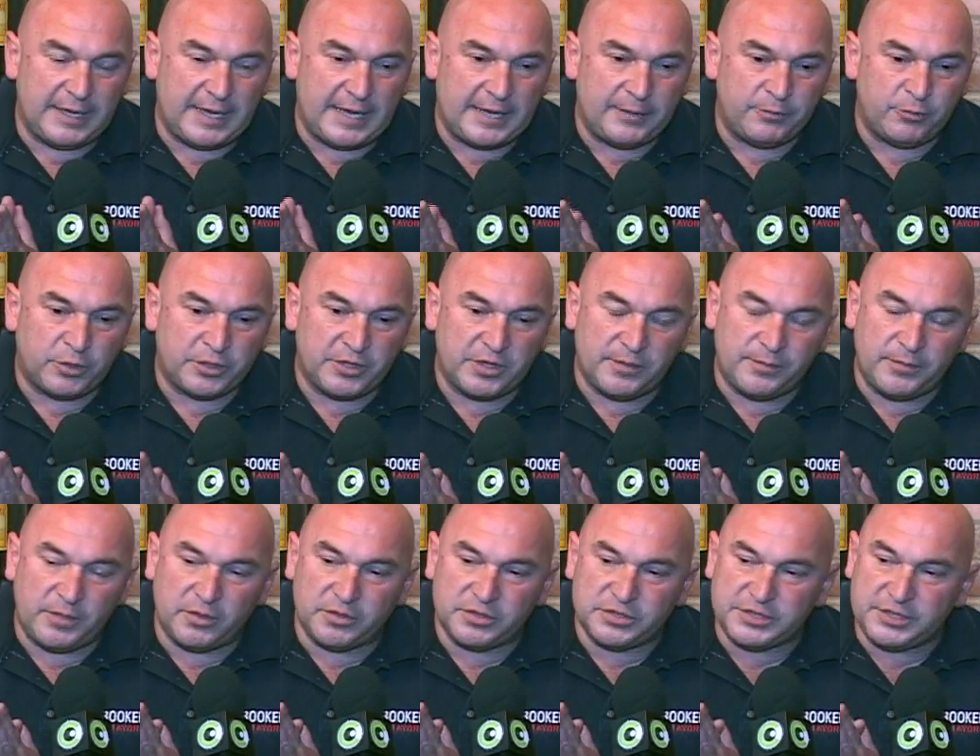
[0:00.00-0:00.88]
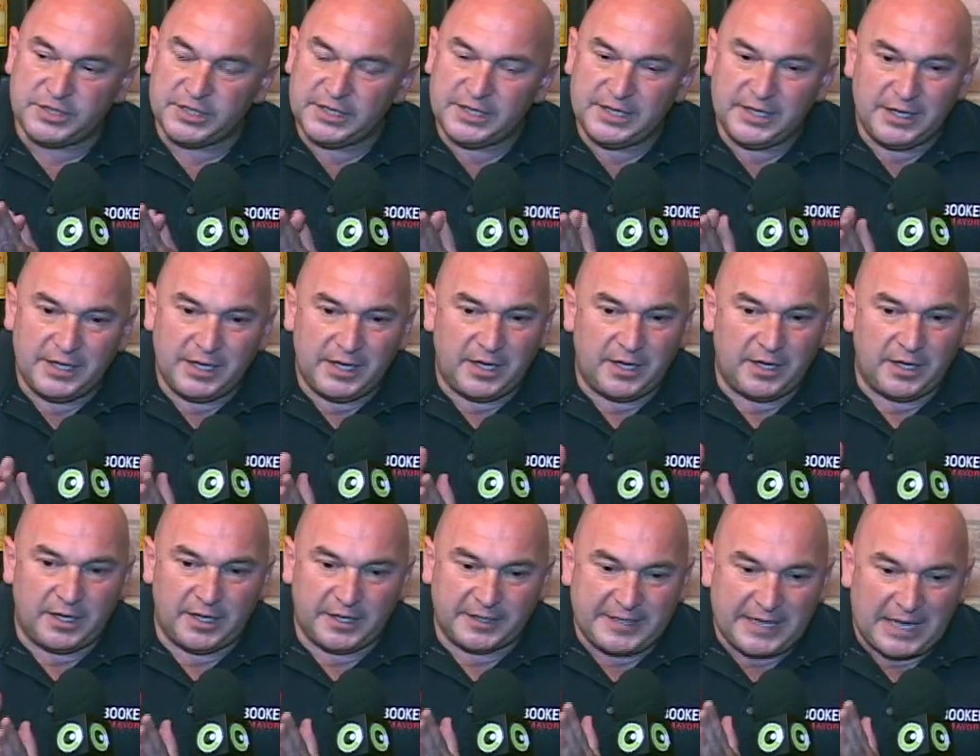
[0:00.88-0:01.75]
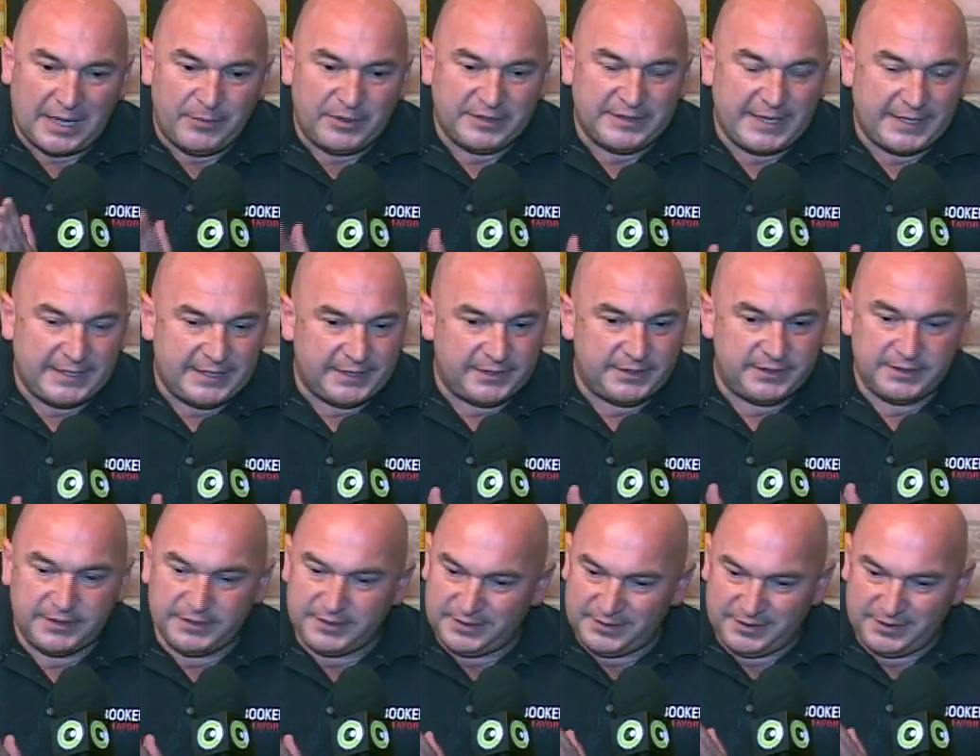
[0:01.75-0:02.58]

and one of the most accommodated